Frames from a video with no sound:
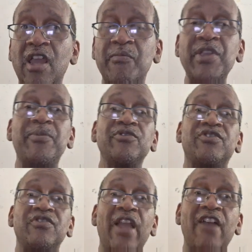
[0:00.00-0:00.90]
People
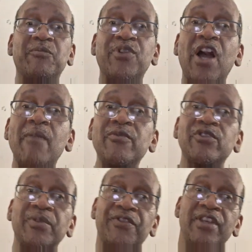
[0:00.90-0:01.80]
have problems with